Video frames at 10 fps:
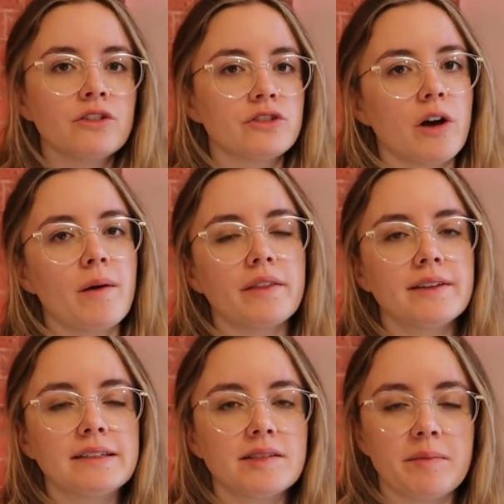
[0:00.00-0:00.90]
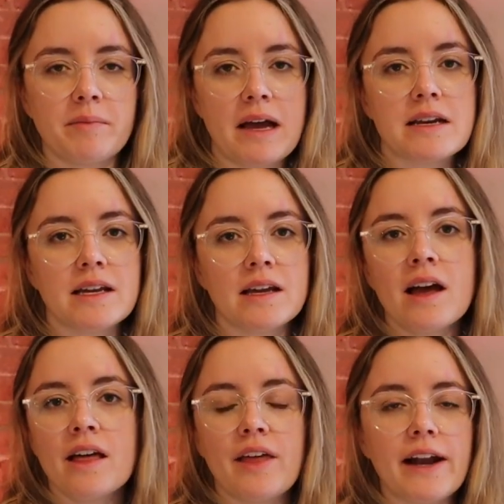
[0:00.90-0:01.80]
So this is money
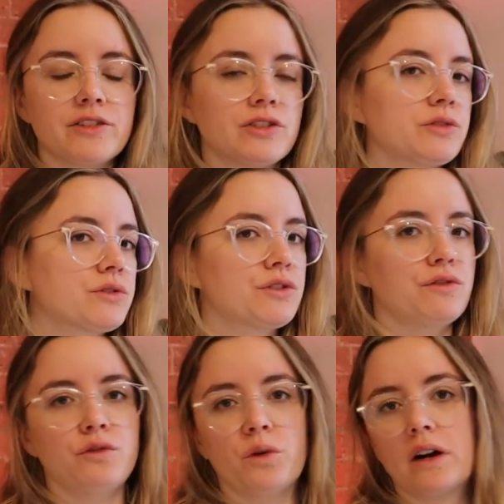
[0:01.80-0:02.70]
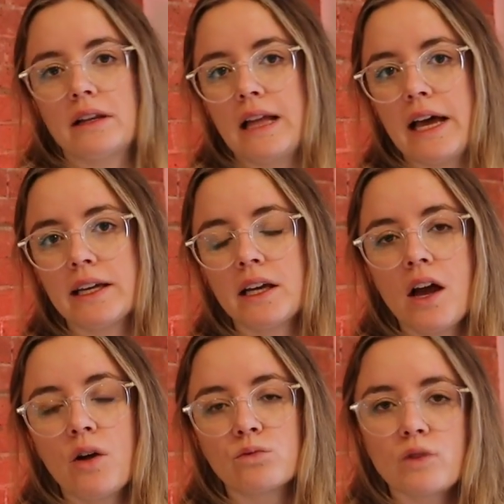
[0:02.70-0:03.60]
that is used for like
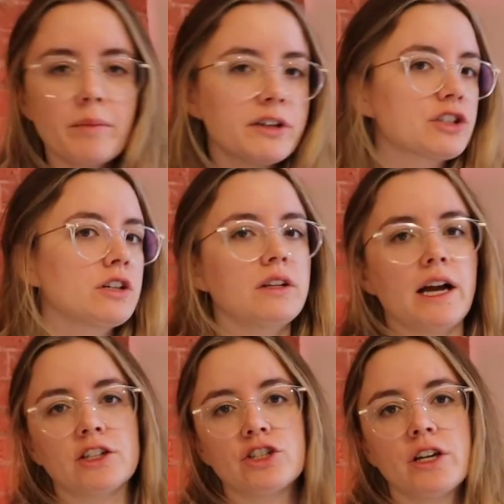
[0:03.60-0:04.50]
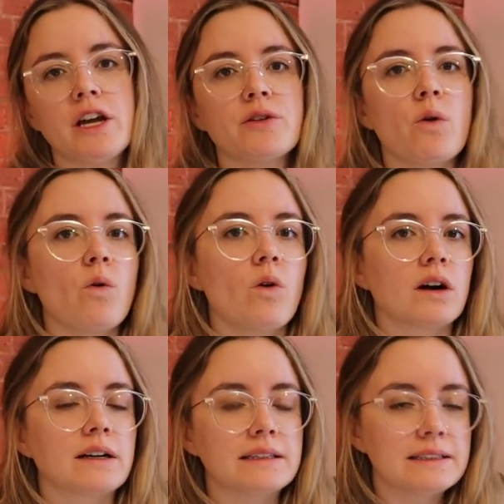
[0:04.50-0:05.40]
rubbish collection
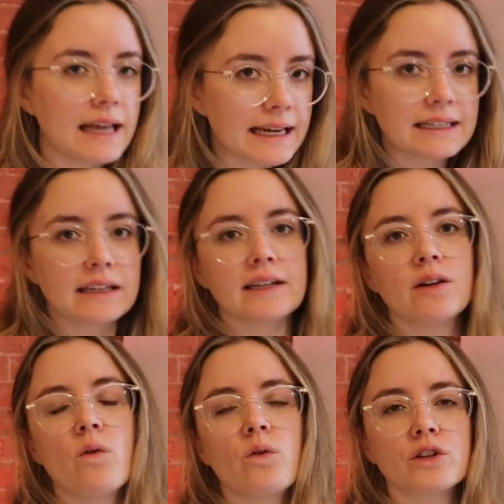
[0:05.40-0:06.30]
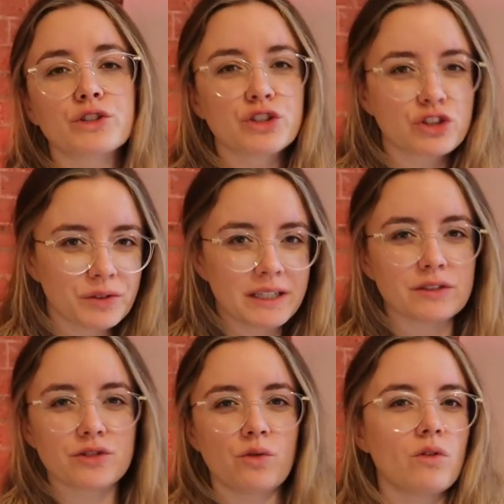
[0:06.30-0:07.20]
or lighting or
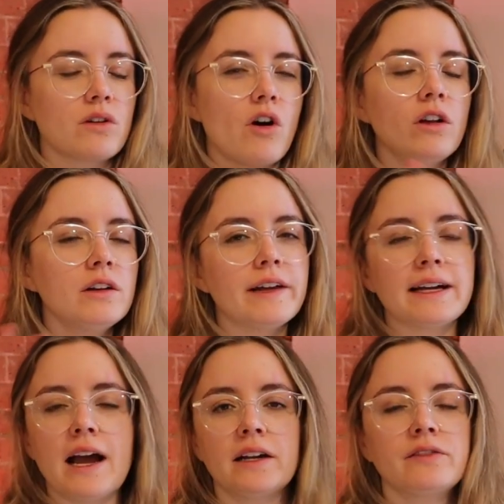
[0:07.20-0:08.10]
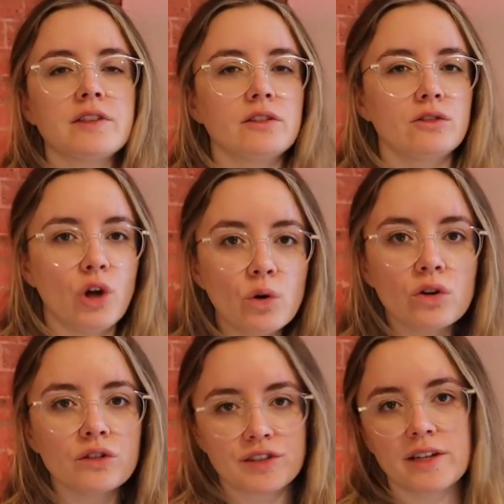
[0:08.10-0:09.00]
streets or all of that kind of
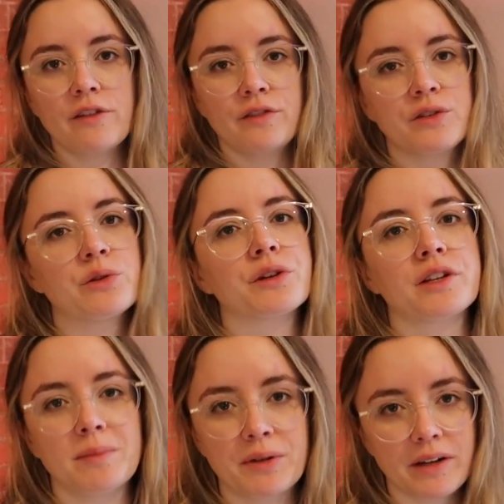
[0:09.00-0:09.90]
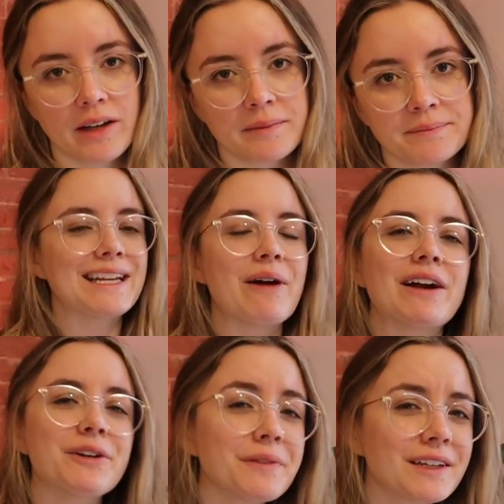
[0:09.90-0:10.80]
local stuff in your community. Now,
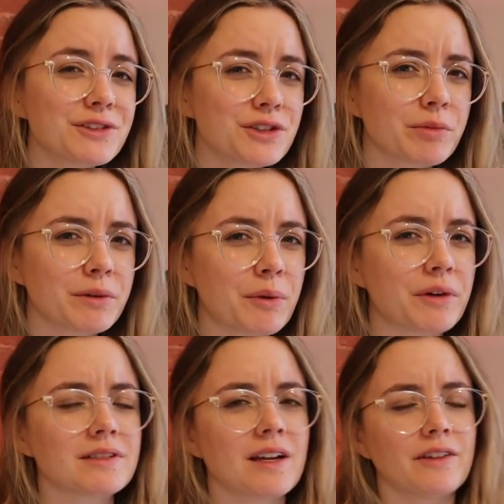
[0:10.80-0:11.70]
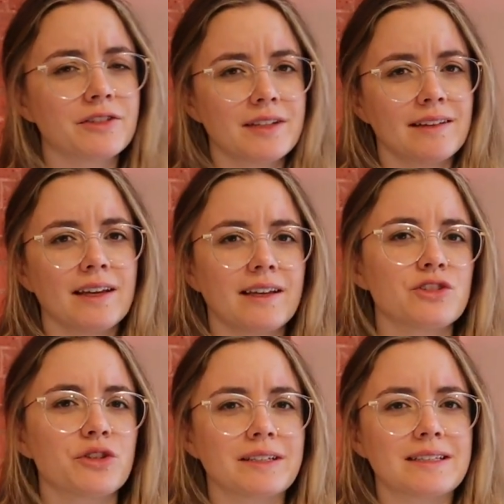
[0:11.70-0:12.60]
I don't think it's super important to understand the
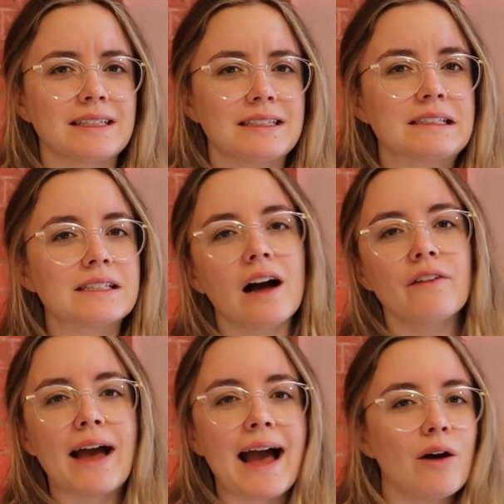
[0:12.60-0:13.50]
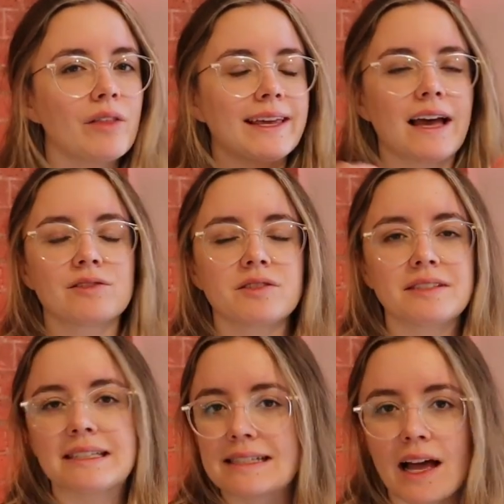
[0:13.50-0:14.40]
intricacies of how the council
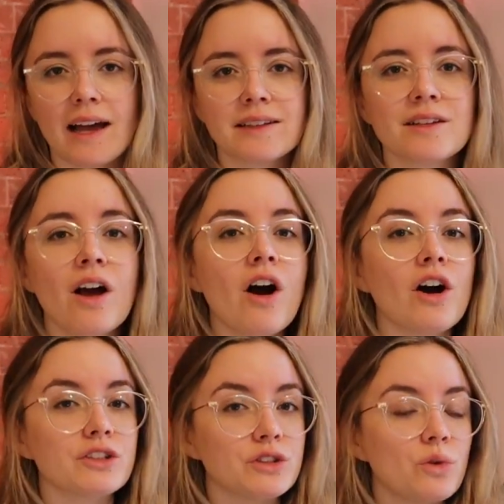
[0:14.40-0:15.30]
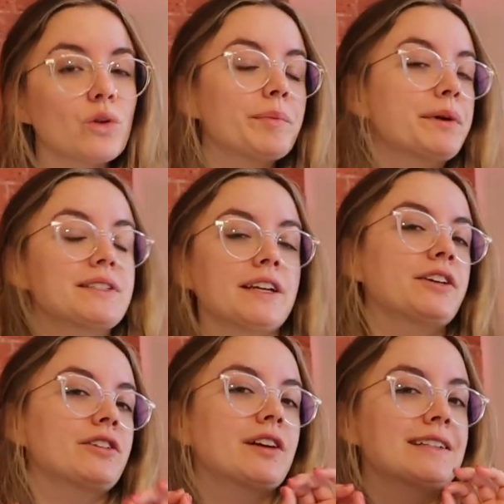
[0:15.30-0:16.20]
decides on your
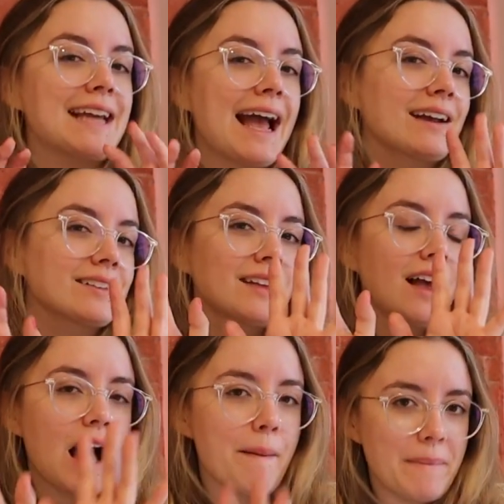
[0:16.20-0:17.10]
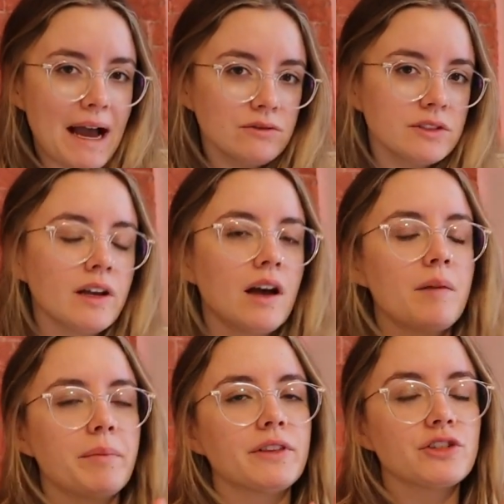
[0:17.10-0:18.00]
particular tax amount,
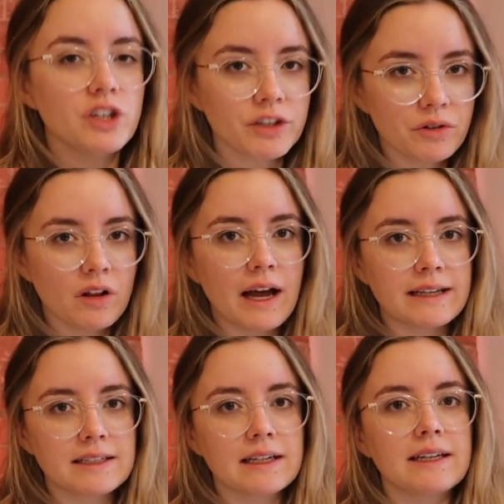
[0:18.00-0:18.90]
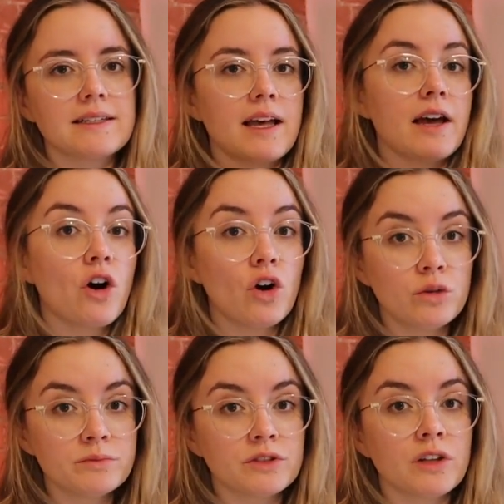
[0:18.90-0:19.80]
but the general idea is that
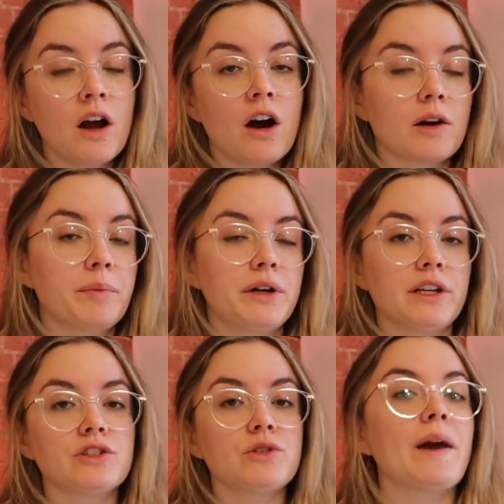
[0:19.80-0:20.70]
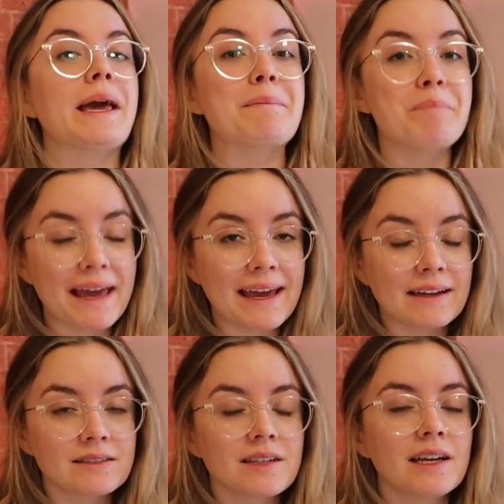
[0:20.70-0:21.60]
homes are put into a
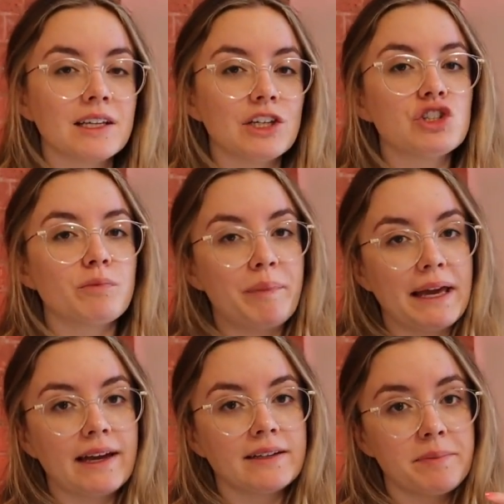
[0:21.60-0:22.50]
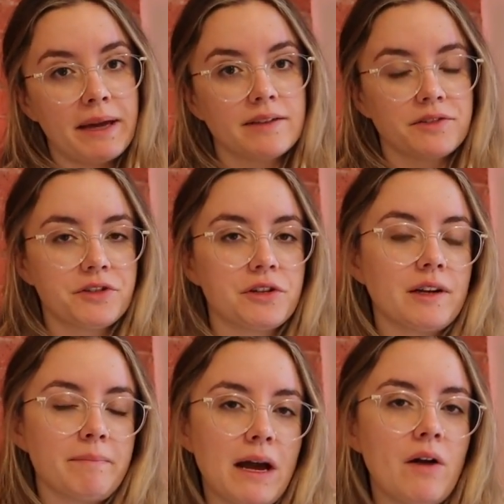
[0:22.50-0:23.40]
band. Each band pays a
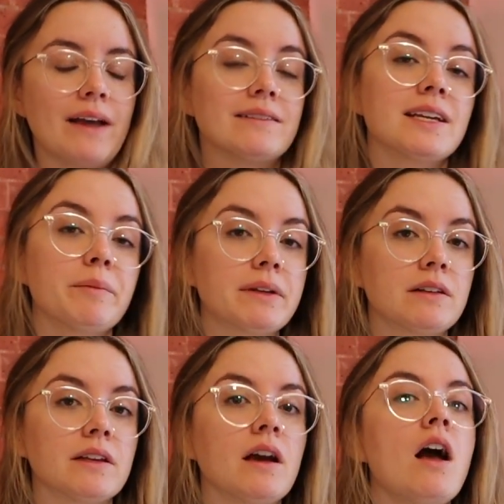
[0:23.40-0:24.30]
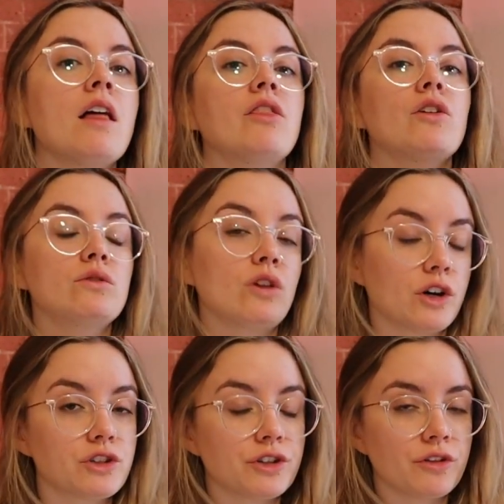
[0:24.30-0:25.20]
certain amount, and typically the
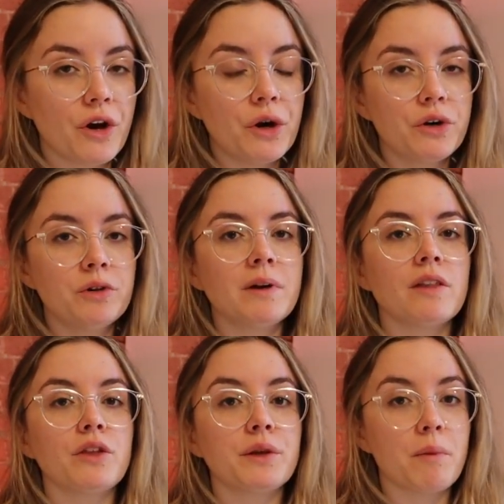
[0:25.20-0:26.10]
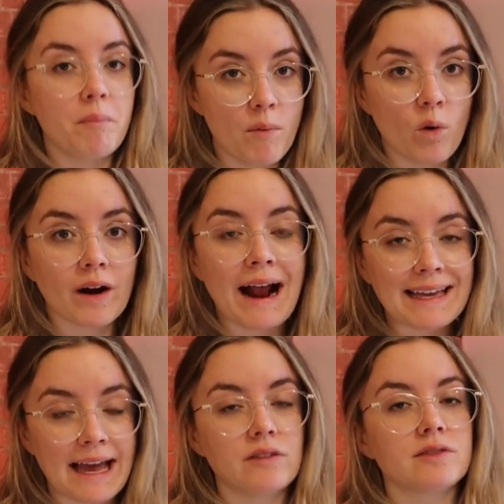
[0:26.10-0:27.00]
larger the home, the more
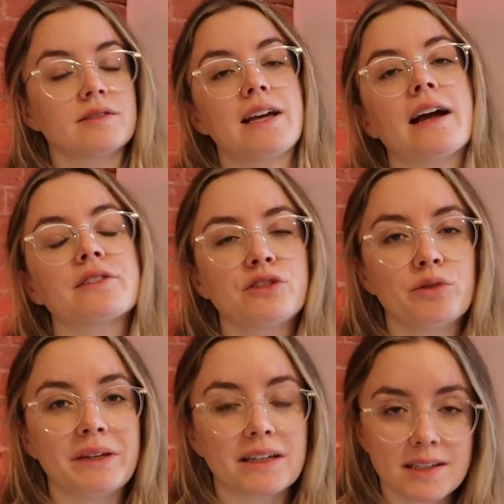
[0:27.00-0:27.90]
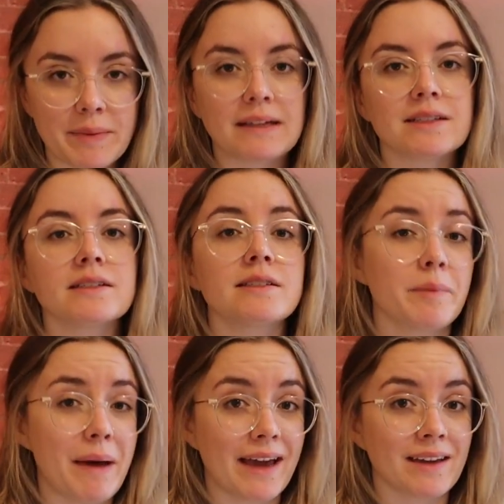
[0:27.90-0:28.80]
council tax you'll be expected
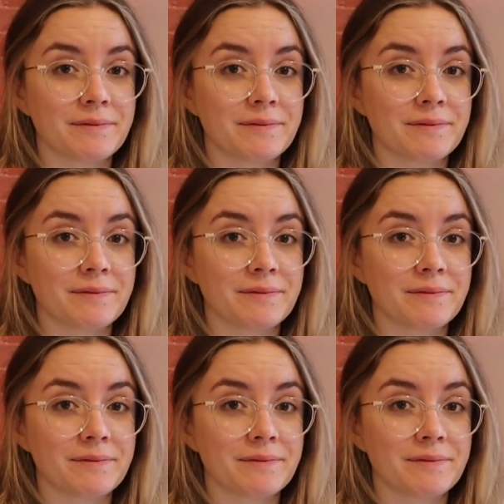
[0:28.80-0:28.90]
to pay.